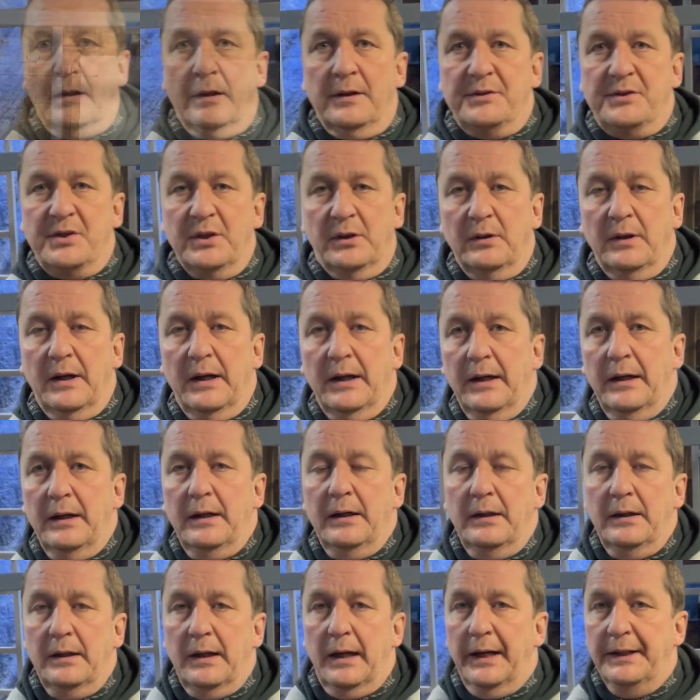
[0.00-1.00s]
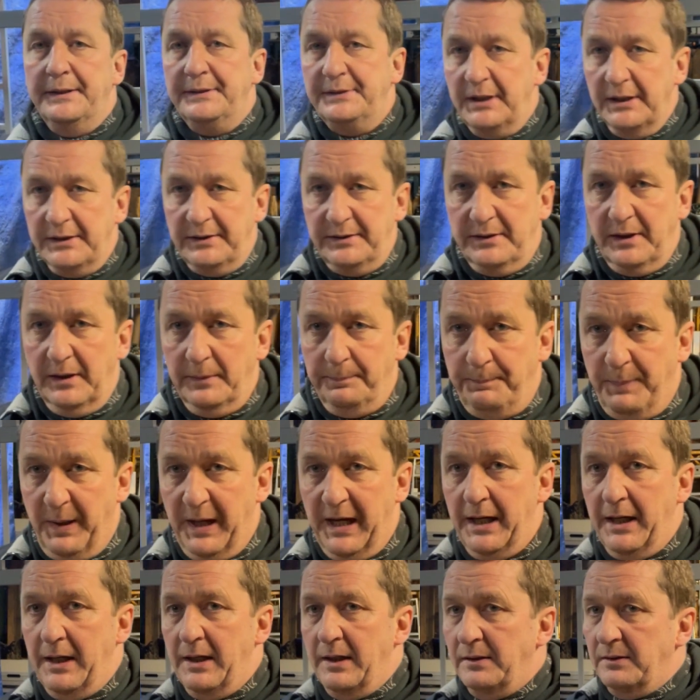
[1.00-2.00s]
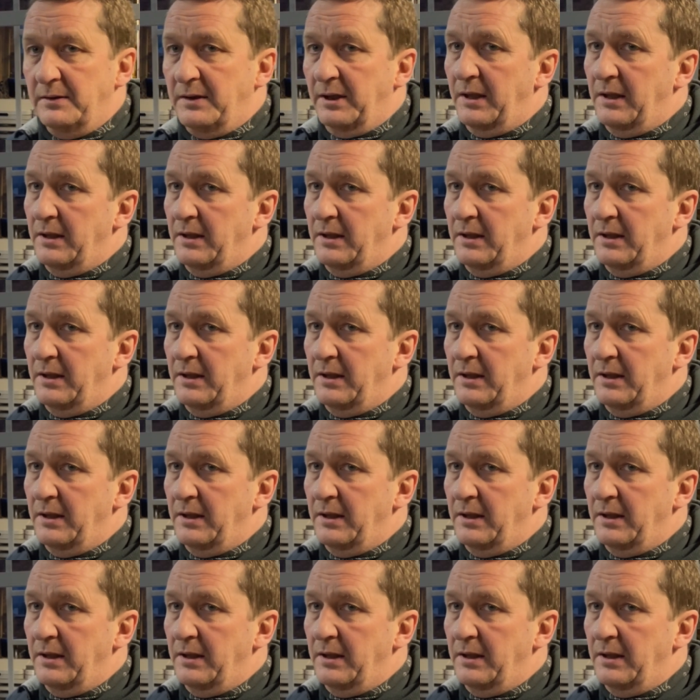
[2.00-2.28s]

So I did the painting